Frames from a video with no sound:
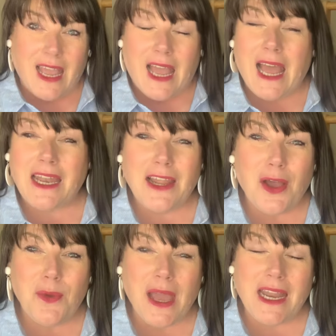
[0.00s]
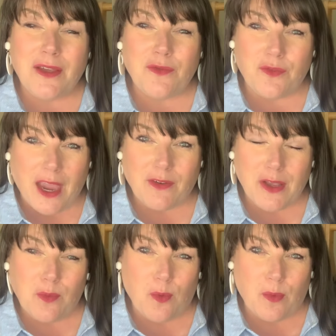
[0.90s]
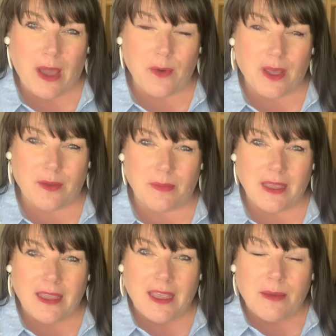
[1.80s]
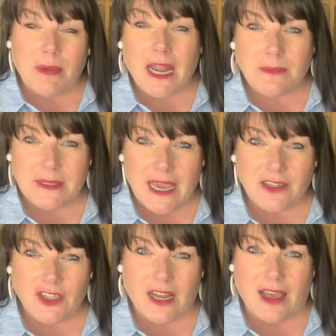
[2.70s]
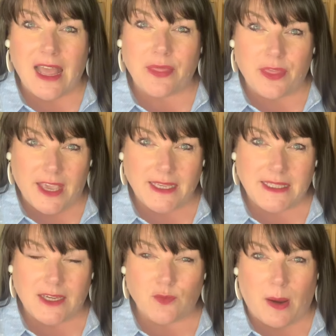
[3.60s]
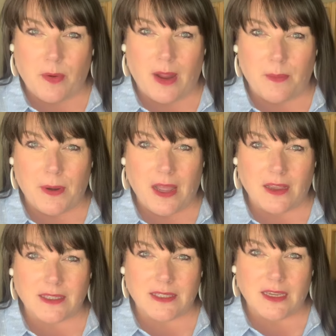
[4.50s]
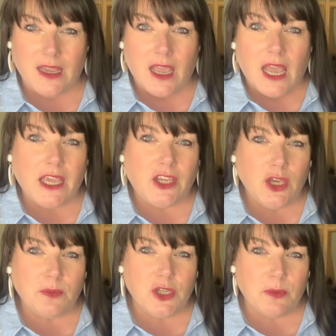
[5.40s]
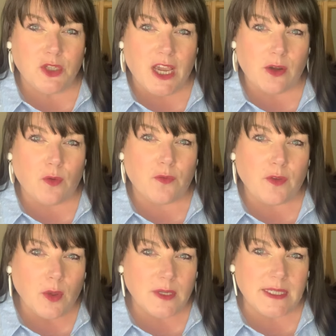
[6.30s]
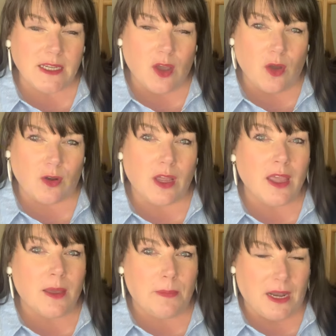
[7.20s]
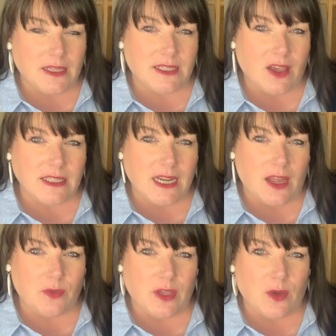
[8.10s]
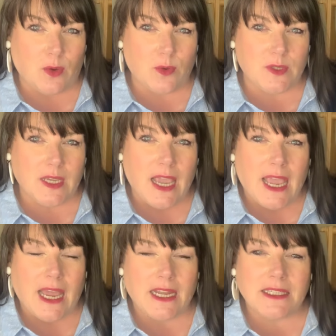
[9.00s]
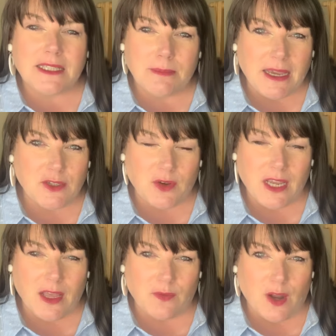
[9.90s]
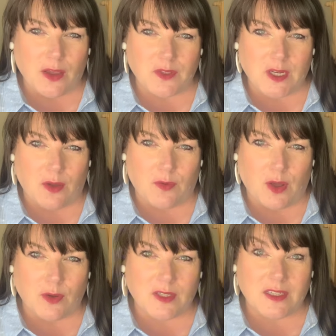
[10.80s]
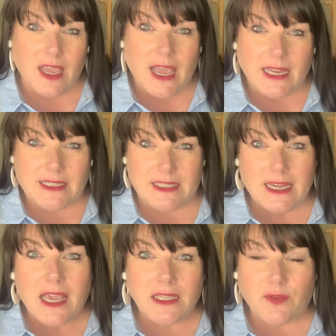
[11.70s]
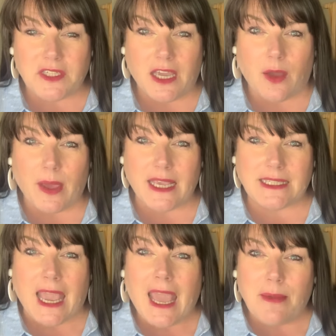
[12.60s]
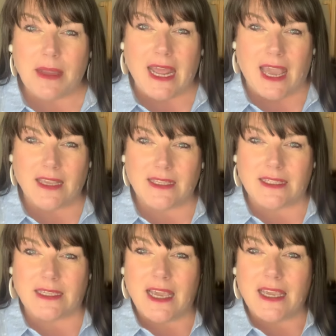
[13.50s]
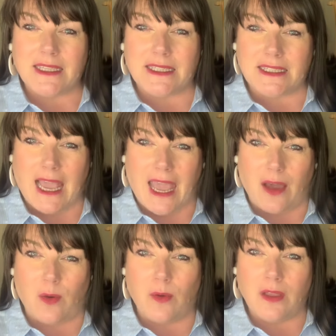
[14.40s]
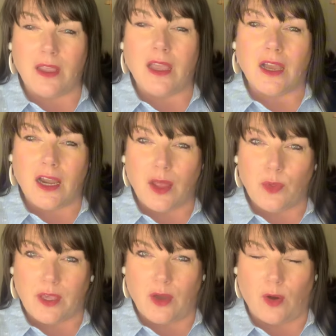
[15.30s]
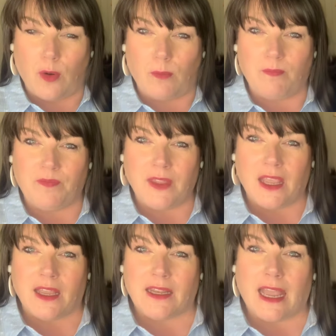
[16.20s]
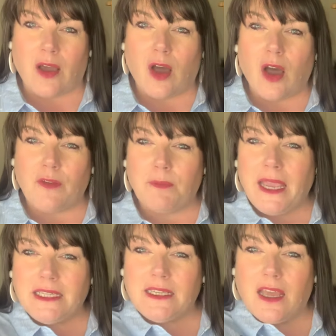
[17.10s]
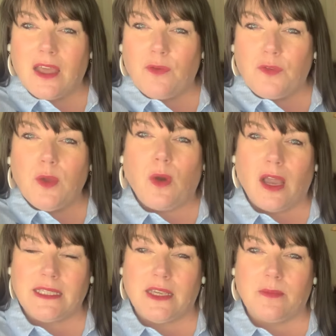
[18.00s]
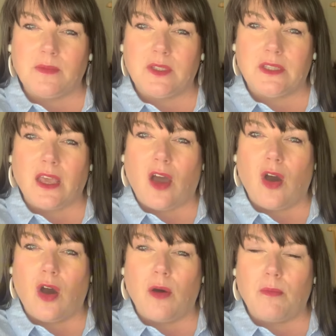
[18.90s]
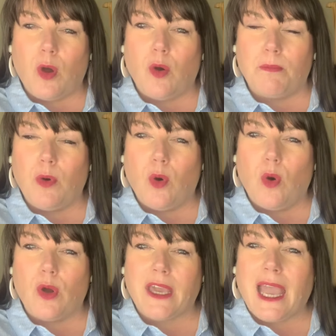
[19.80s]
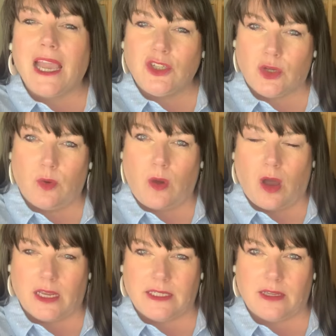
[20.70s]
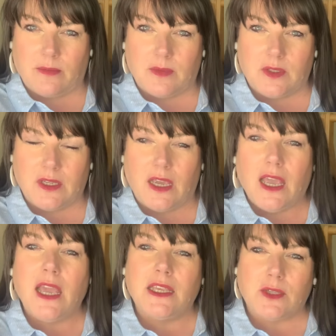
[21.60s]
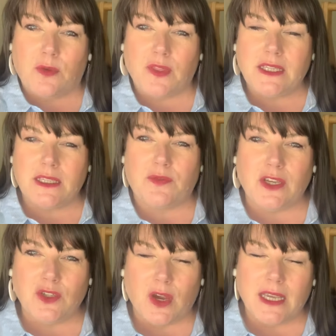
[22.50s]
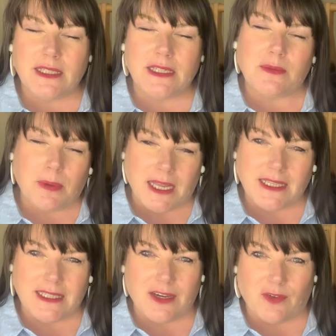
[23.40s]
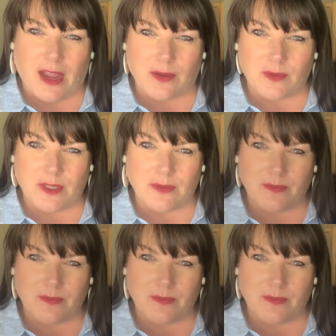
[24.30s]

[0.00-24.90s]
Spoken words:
Hello and a very warm welcome. My name's Angela and this is Wraparound Plus, a YouTube channel focusing on plus size clothing hauls and a smattering of lifestyle vlogs. And today's video is a M&S sale clothing haul. Now I've picked a few items that are on more casual items. So if this is of interest, please stick around.